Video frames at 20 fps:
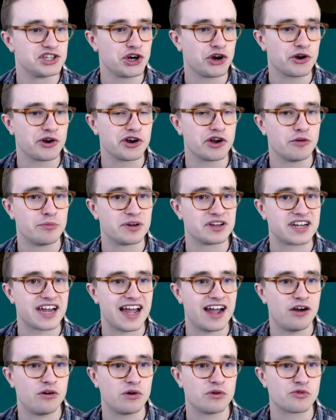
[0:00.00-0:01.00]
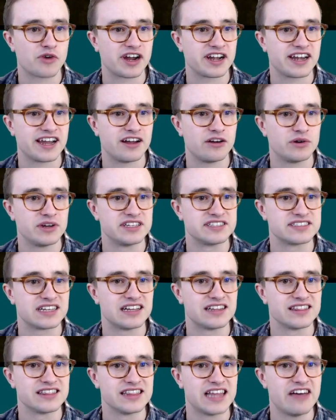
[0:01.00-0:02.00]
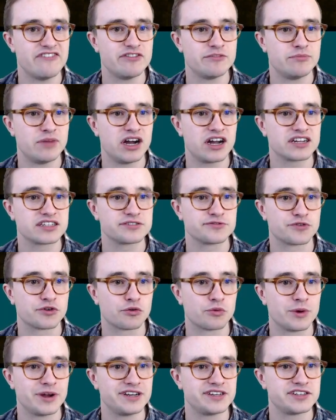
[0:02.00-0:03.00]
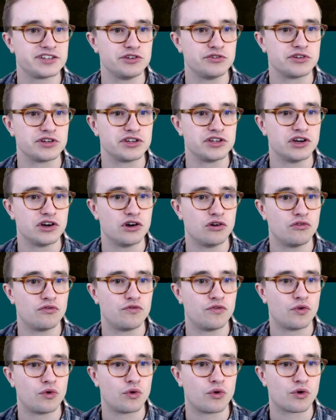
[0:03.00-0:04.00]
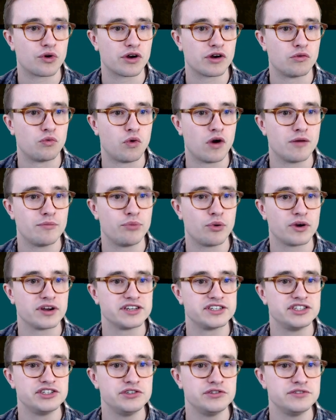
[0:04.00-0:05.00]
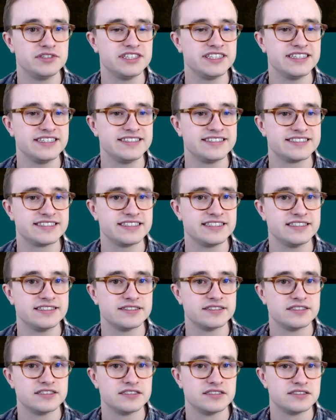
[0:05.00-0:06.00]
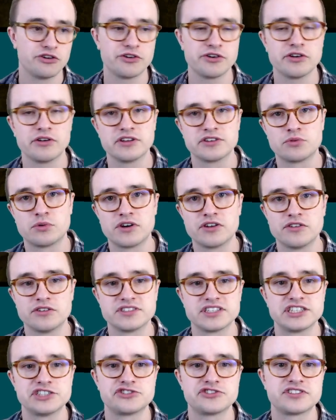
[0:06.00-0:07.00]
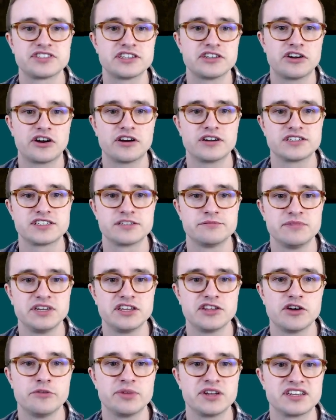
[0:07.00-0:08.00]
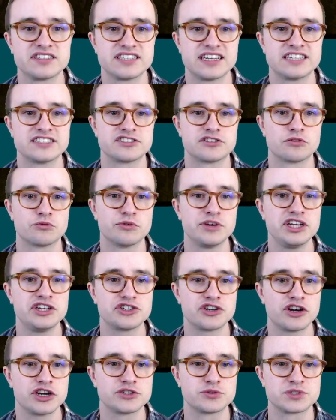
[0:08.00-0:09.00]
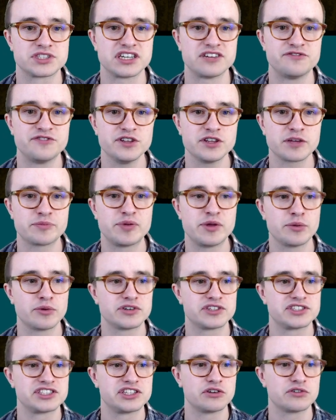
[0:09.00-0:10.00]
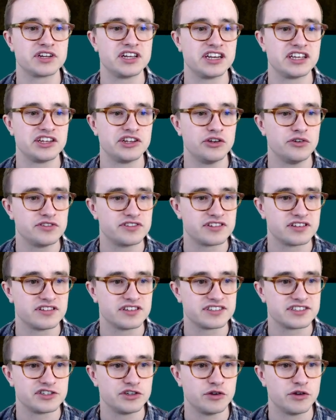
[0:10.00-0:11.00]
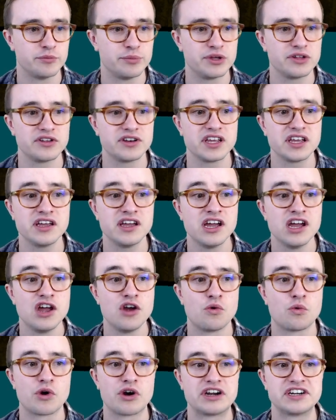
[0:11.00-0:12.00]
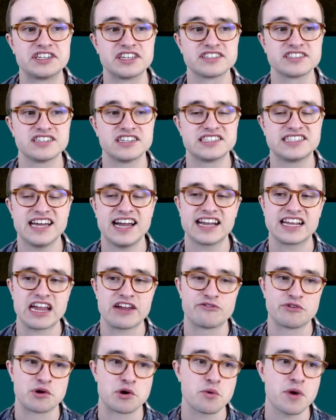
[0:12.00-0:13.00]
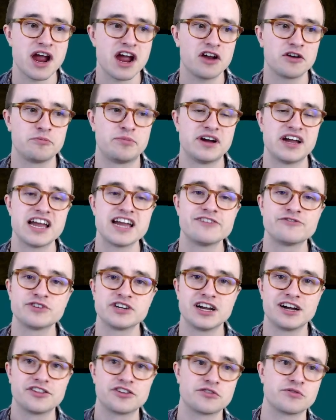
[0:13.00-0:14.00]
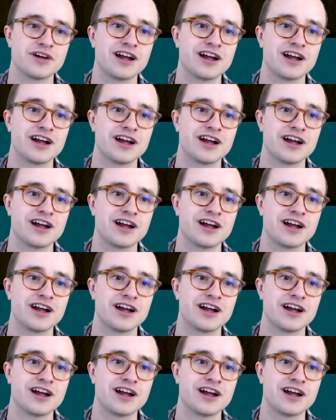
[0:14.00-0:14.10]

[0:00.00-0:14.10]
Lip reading: Uriel, but right now is $11 for rent. You could go for 1.2 DEC. Uriel is one of those interesting cards to me though, because it has the recharge, which I feel like people are still getting used to this new ability where it doesn't attack every round, but every other